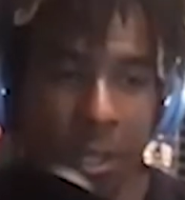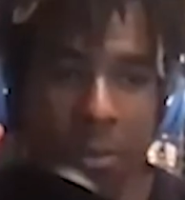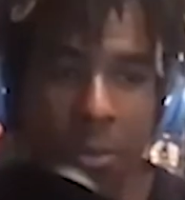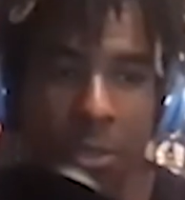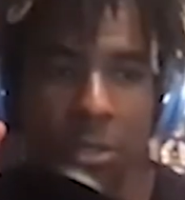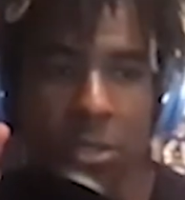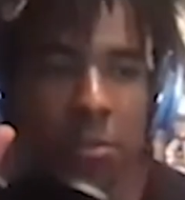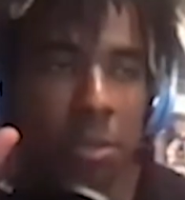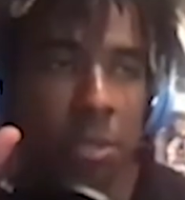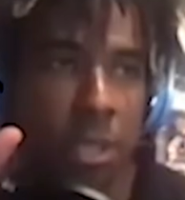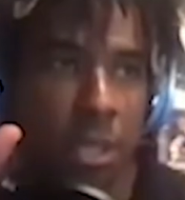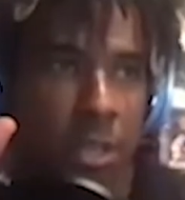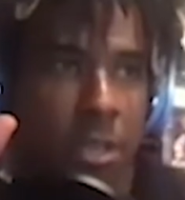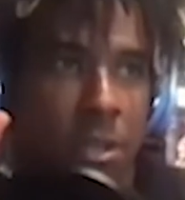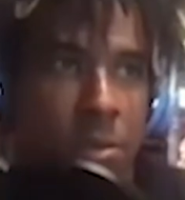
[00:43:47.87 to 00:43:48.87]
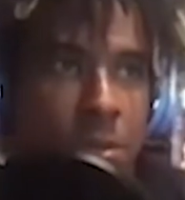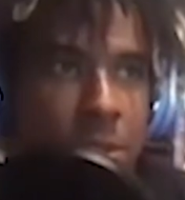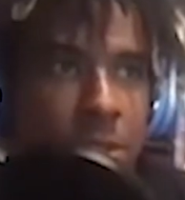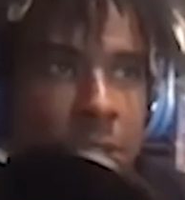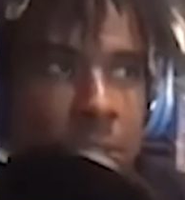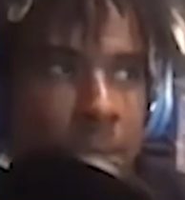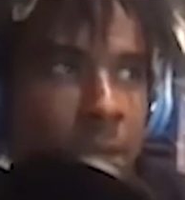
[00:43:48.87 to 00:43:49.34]
I want you to be like, yo,
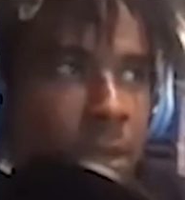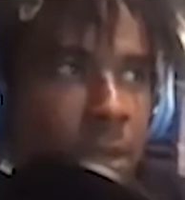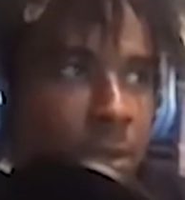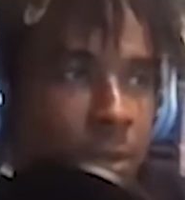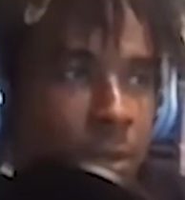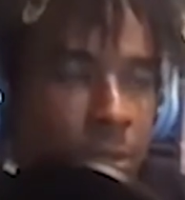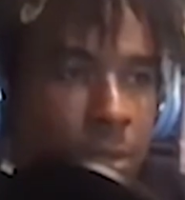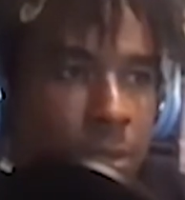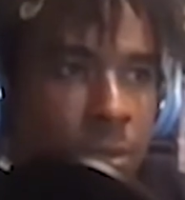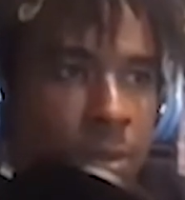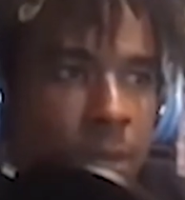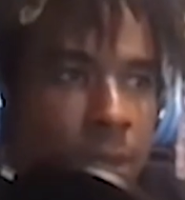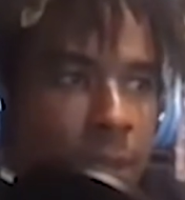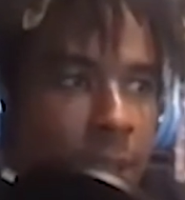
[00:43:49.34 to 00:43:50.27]
what's up? I know those two.